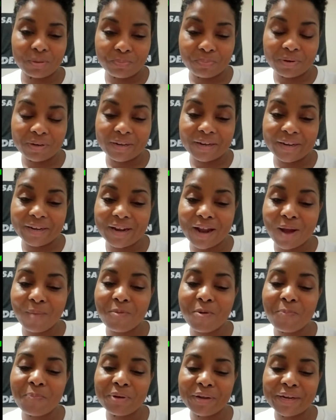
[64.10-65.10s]
to play. I'm
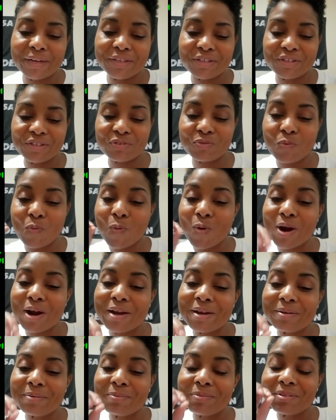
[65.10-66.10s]
going to play just
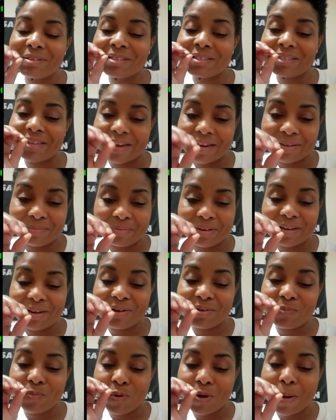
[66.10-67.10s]
one segment,
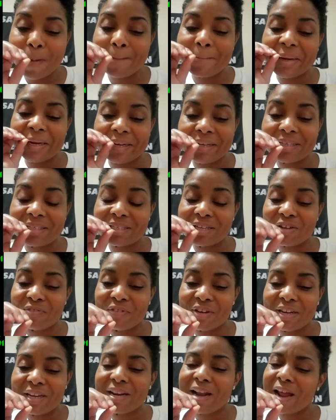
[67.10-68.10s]
one piece of
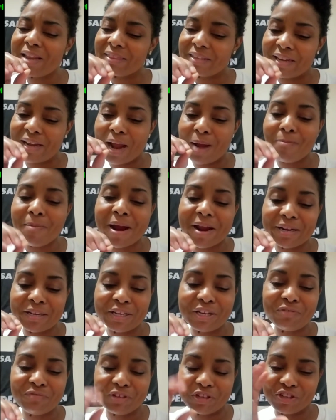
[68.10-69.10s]
it. And I think I might have
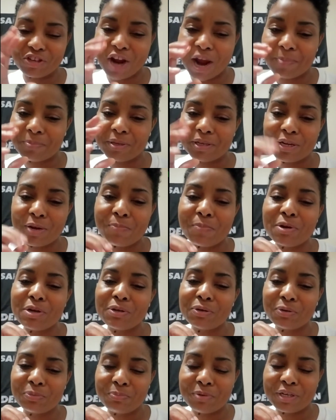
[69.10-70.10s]
even chopped it up a
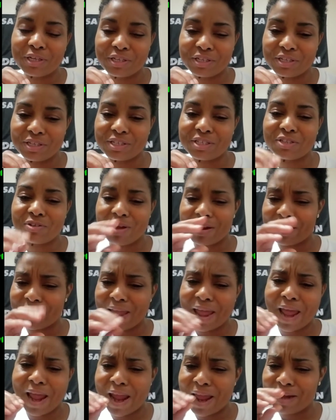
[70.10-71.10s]
little bit just so I could
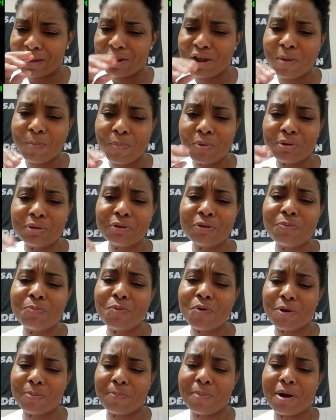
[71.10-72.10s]
add a couple little
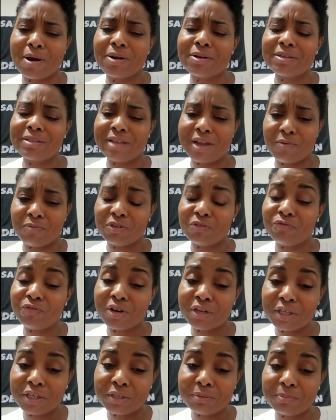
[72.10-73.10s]
more parts that was
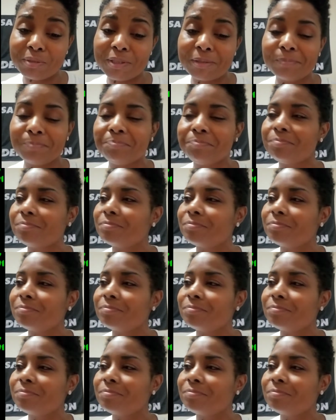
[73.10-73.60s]
funny to me.